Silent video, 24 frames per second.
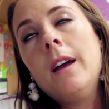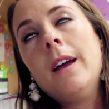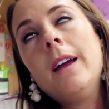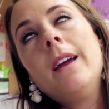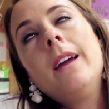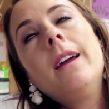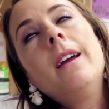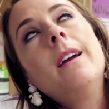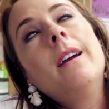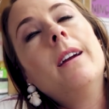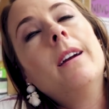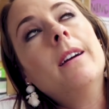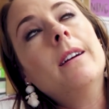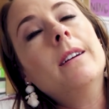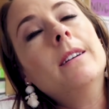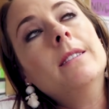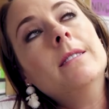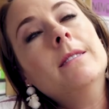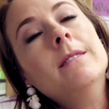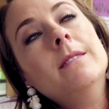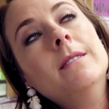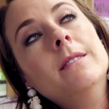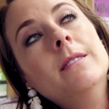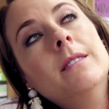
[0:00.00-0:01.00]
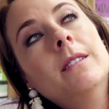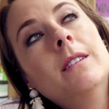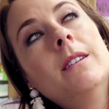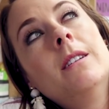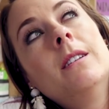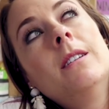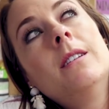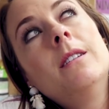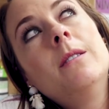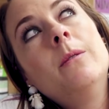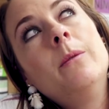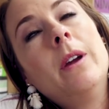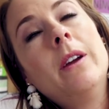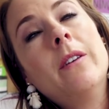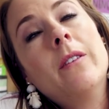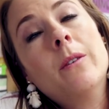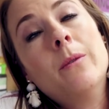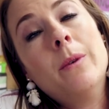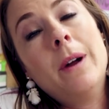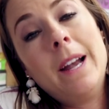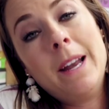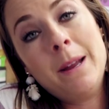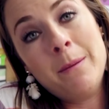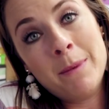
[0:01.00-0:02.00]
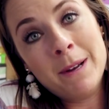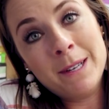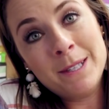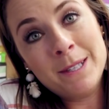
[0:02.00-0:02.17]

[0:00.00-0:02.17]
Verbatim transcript: And we have a writing